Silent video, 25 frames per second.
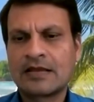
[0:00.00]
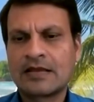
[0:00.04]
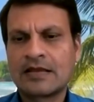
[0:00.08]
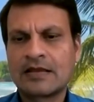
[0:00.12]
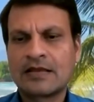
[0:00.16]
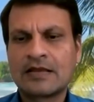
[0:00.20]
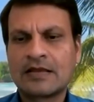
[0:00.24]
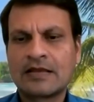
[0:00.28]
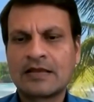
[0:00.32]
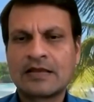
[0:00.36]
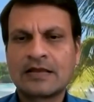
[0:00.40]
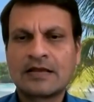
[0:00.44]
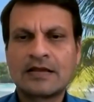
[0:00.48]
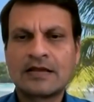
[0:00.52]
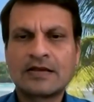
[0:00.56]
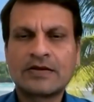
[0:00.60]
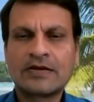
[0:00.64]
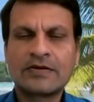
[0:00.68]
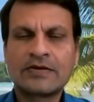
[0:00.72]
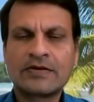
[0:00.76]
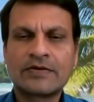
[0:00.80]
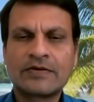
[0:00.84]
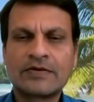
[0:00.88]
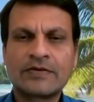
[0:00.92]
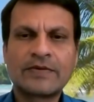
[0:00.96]
All right.
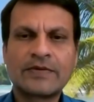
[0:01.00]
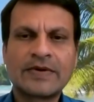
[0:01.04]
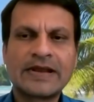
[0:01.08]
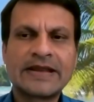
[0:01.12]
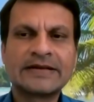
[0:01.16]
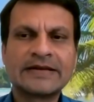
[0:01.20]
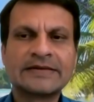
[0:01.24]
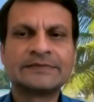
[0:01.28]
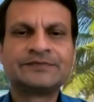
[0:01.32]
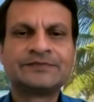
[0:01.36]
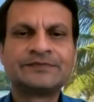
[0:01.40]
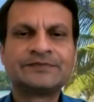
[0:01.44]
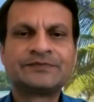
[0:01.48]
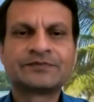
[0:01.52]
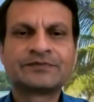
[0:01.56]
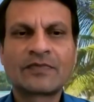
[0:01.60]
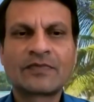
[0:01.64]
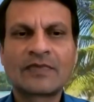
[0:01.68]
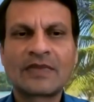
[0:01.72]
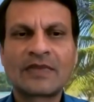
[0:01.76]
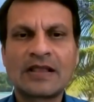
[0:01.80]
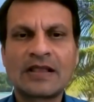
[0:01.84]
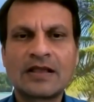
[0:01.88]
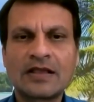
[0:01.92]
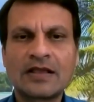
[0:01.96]

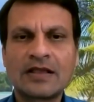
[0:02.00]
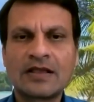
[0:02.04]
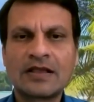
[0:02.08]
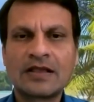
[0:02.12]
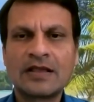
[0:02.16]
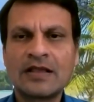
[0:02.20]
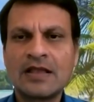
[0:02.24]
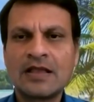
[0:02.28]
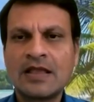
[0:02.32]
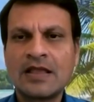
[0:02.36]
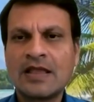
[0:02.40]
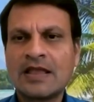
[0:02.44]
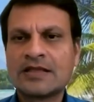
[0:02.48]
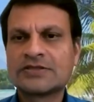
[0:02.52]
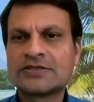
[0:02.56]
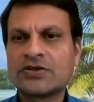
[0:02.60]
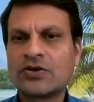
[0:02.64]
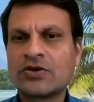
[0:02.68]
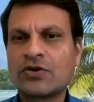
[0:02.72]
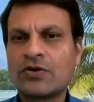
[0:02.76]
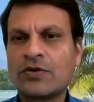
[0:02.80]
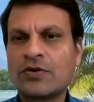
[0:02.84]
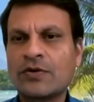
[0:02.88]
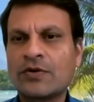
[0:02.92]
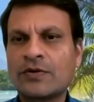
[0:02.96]
So
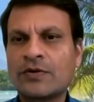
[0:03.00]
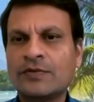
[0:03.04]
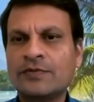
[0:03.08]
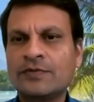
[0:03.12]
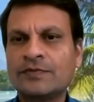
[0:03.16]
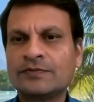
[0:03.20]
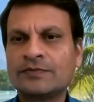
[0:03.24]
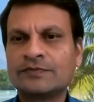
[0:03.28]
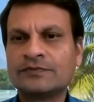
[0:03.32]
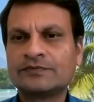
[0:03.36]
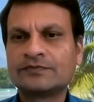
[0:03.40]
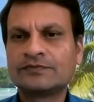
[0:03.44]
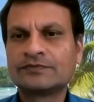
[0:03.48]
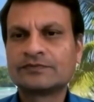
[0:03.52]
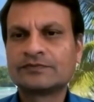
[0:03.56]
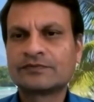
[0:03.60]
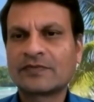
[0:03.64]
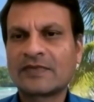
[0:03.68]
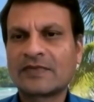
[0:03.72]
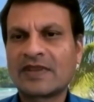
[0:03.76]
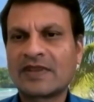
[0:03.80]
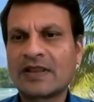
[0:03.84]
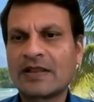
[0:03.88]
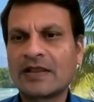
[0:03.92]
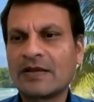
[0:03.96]

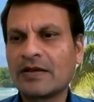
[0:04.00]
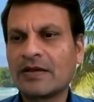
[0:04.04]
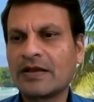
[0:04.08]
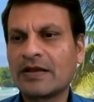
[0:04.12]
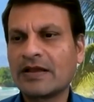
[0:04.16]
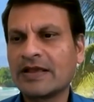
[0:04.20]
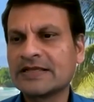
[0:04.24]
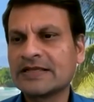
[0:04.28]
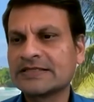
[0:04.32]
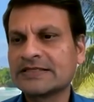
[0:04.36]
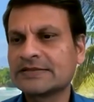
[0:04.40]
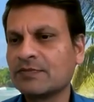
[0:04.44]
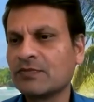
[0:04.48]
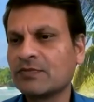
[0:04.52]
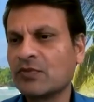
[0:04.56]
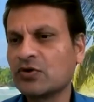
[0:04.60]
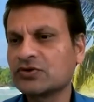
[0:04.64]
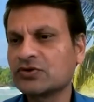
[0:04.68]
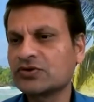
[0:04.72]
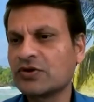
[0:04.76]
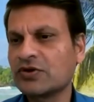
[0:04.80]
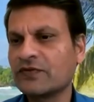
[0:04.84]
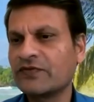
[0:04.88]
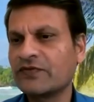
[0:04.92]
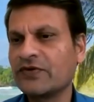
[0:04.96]
as most of
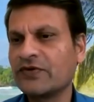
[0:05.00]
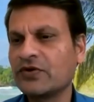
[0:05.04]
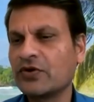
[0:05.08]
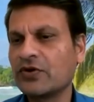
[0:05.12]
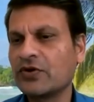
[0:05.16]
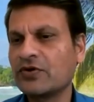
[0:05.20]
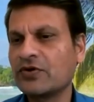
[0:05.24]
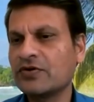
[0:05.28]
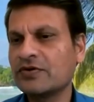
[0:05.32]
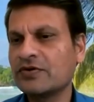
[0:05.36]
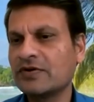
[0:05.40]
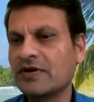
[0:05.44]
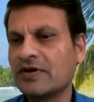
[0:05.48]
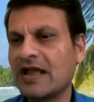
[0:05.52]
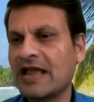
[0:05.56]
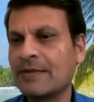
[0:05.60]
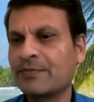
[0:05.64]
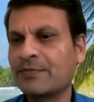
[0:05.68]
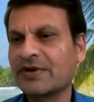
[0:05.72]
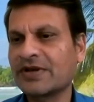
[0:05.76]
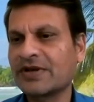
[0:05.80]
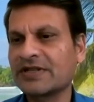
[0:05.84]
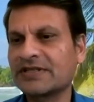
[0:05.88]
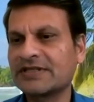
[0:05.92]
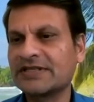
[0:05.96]
you know, I'm
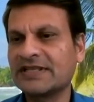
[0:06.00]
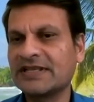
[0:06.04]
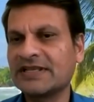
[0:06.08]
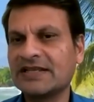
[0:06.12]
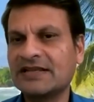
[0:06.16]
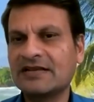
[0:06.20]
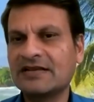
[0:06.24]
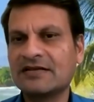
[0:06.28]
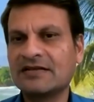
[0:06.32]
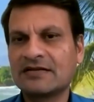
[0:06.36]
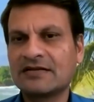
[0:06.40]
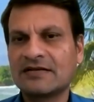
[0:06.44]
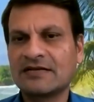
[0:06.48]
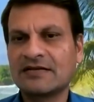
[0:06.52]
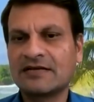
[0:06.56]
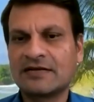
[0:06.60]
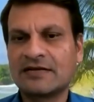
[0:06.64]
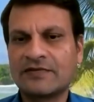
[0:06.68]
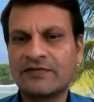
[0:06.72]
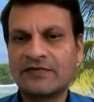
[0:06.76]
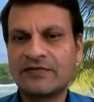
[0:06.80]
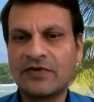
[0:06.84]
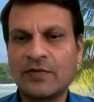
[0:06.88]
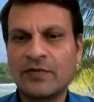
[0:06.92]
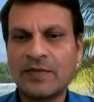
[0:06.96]
Pratik
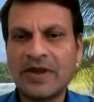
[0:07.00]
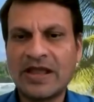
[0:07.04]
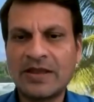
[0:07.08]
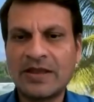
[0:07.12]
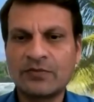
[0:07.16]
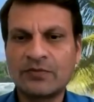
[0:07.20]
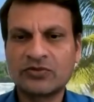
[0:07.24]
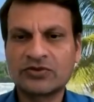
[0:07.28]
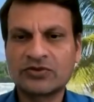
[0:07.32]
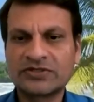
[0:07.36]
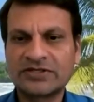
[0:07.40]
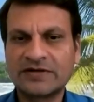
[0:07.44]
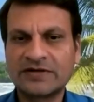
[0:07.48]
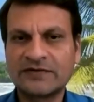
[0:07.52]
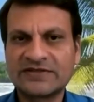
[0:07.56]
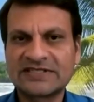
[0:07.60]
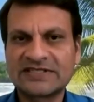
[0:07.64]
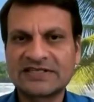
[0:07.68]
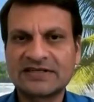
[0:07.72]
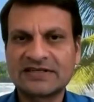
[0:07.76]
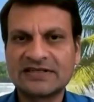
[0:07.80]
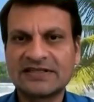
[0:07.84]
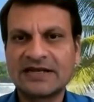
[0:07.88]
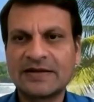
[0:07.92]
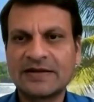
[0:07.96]
from iMotion
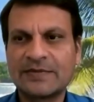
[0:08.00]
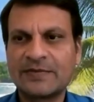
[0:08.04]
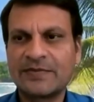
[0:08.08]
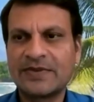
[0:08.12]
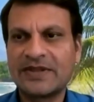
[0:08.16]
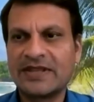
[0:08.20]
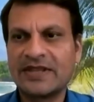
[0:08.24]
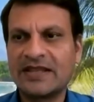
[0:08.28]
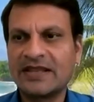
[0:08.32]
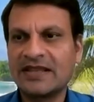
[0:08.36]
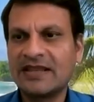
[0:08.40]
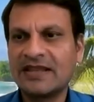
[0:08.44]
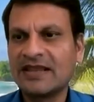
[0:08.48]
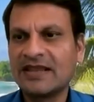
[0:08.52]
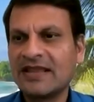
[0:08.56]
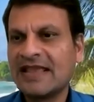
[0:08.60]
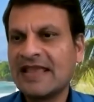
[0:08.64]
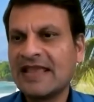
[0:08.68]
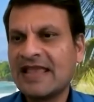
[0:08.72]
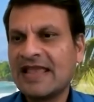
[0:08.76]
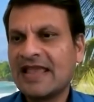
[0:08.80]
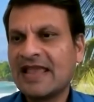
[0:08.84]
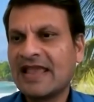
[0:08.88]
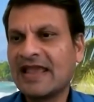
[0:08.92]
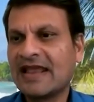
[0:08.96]
Physical Therapy,
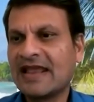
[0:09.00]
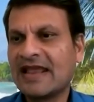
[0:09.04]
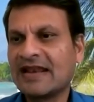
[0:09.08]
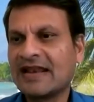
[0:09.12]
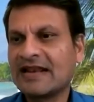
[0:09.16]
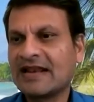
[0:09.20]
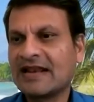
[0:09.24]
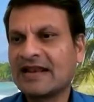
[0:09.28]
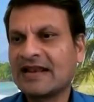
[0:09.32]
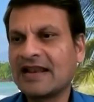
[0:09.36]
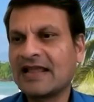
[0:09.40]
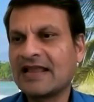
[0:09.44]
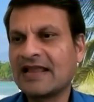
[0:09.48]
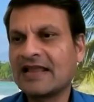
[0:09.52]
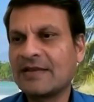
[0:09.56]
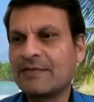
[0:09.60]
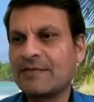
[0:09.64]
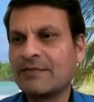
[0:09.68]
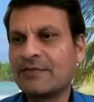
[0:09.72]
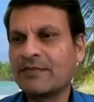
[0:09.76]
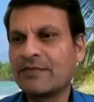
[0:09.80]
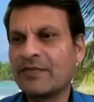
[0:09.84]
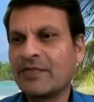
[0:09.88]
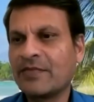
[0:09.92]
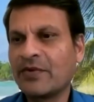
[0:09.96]
and I am
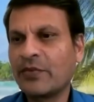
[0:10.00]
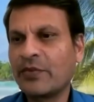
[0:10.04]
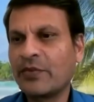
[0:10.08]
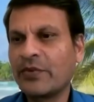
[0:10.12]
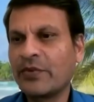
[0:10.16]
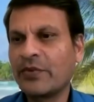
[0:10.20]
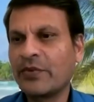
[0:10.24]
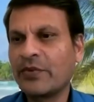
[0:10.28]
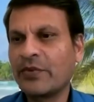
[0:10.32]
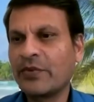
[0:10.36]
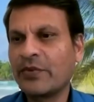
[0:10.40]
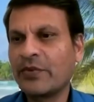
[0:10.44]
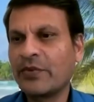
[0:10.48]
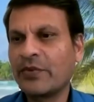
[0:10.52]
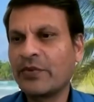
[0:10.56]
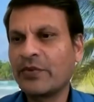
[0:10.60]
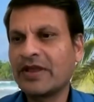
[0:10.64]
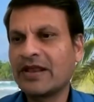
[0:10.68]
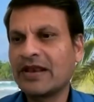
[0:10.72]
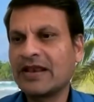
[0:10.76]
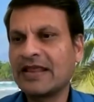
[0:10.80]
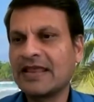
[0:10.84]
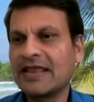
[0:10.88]
really